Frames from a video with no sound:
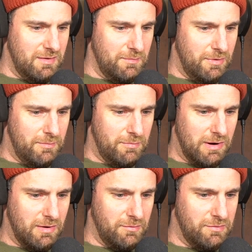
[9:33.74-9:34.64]
bottom
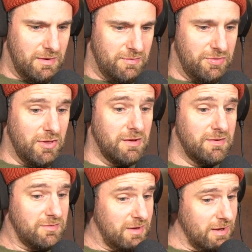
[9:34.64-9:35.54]
bracket offset is
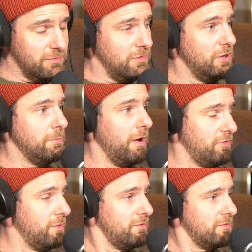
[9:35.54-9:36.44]
36 on the new bike,
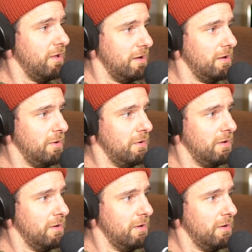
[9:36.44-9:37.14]
so it's slightly lower.